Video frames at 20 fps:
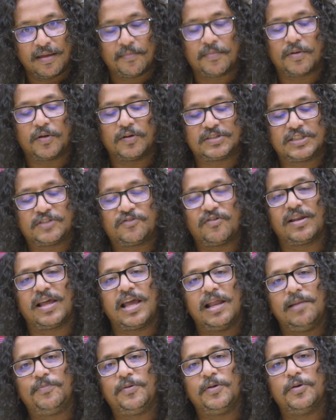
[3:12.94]
because it will
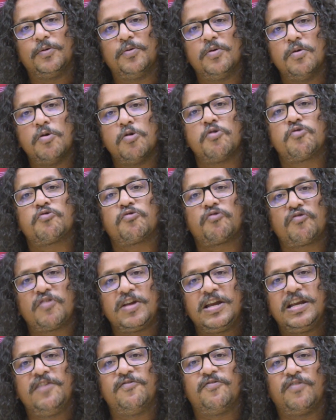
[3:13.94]
help you
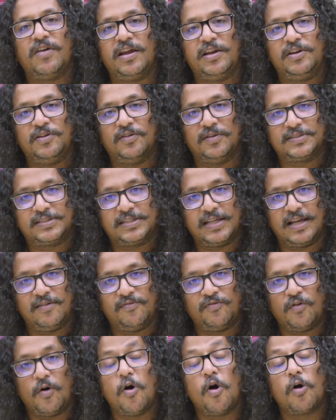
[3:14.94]
redefine
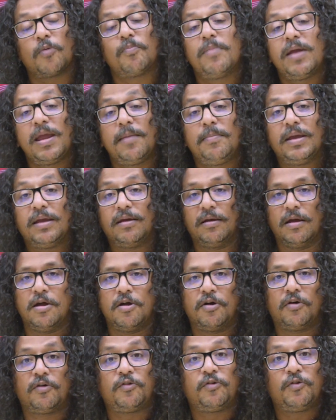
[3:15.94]
yourself or maybe
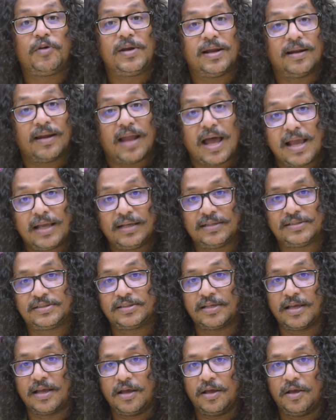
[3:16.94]

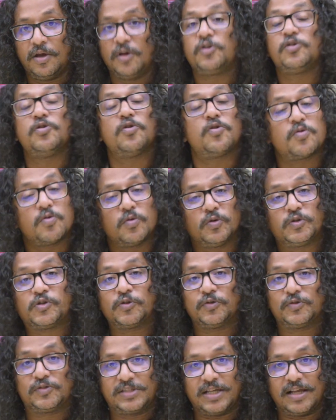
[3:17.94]
realize your own
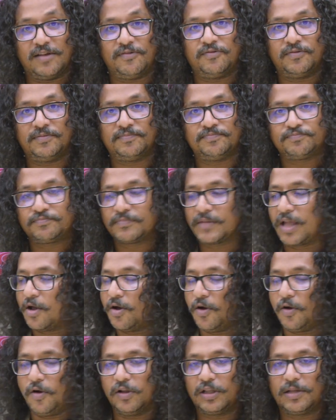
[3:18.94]
true self.
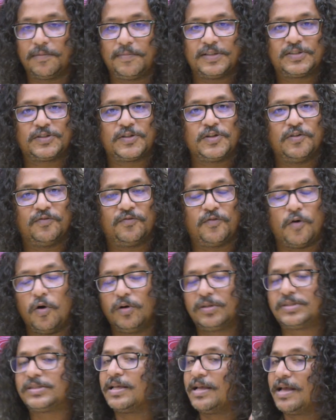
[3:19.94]
All the best to you
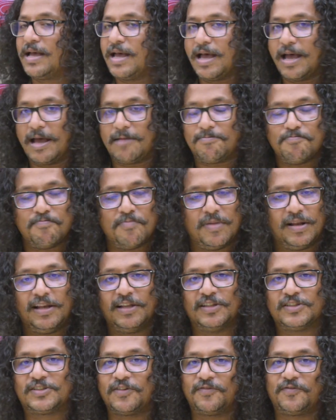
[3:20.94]
folks and
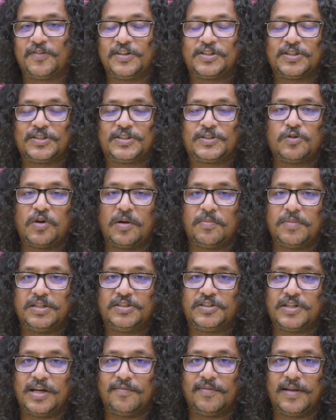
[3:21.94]
millions of wishes to
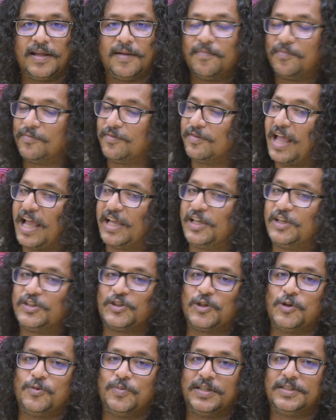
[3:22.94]
Amit Chawla. Thank you
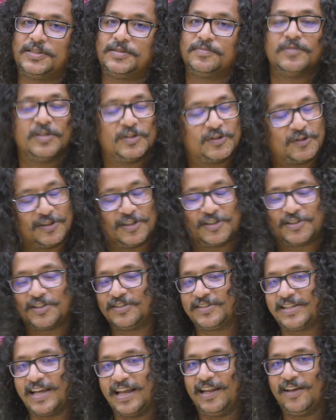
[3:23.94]
so much.
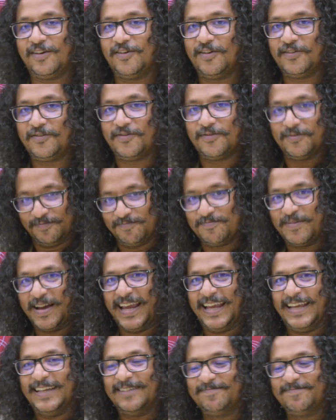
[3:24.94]
Sudarshan signing off. Bye.